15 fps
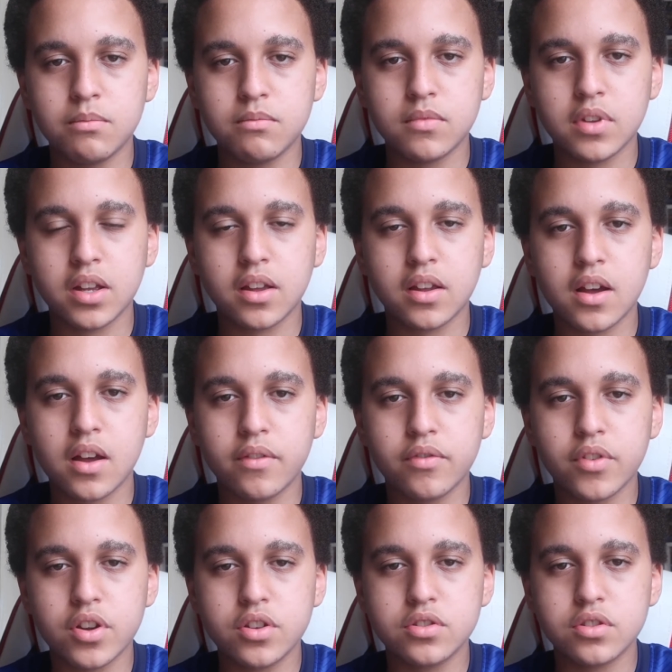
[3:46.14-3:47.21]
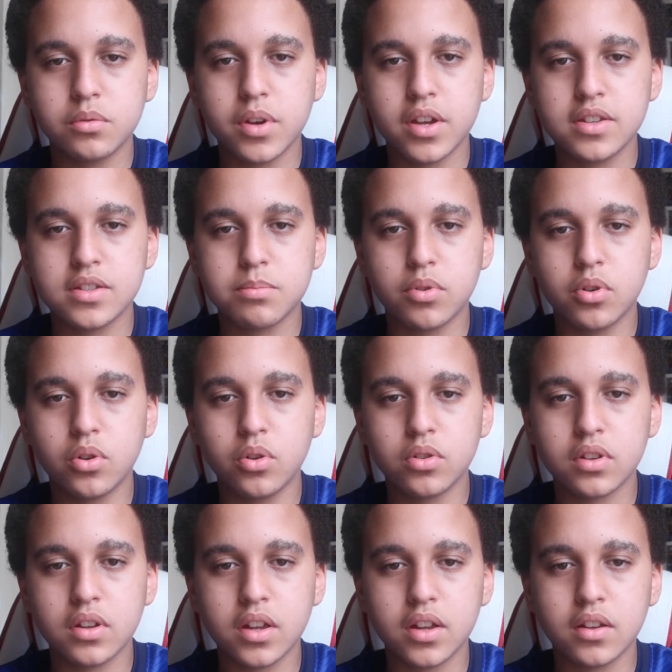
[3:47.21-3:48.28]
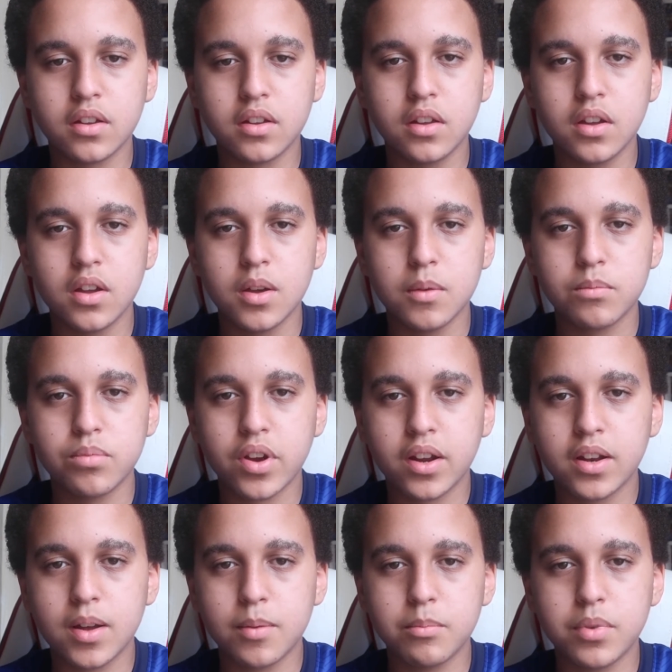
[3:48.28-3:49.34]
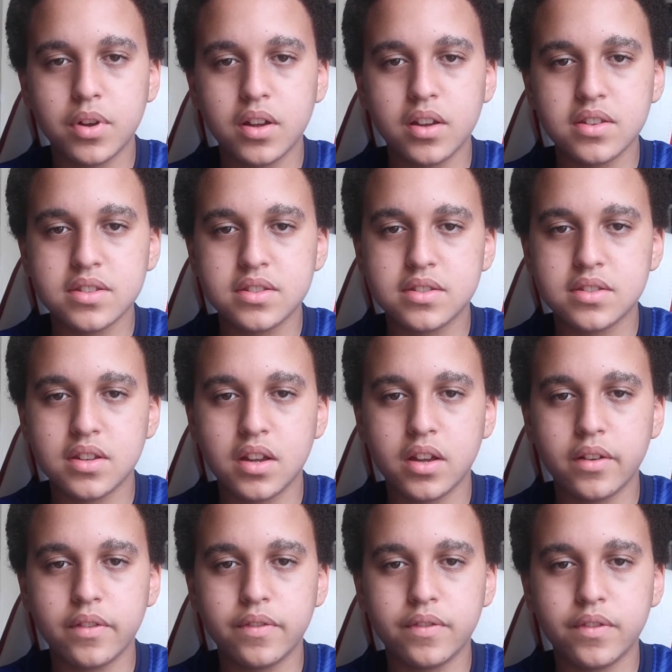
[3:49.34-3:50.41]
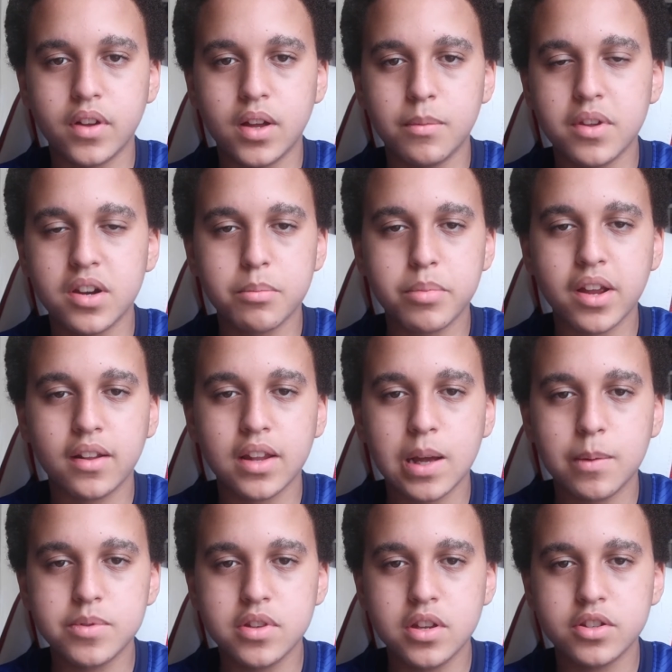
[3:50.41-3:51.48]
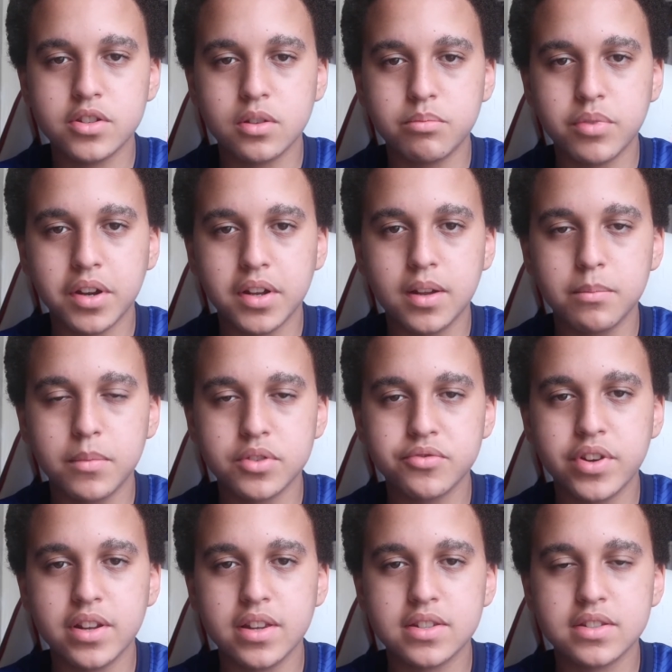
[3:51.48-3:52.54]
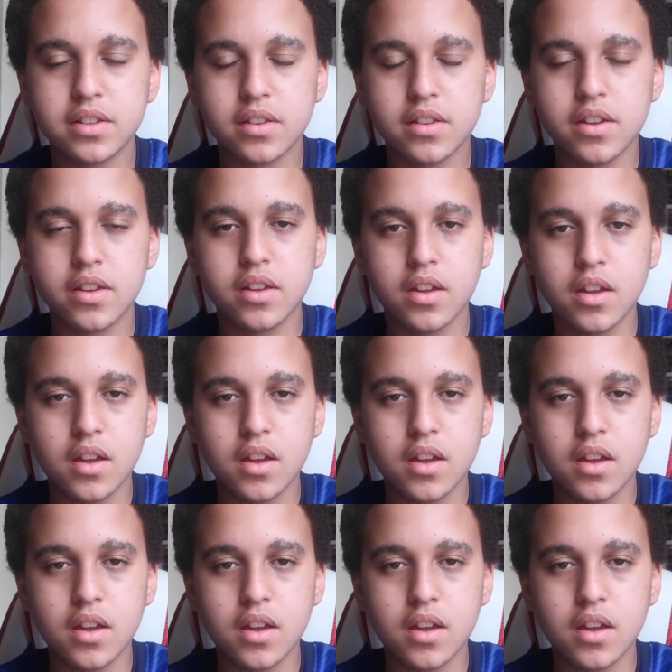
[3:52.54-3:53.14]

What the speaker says: Like average away support, like bring numbers and stuff. They're a big club, so they should bring numbers realistically.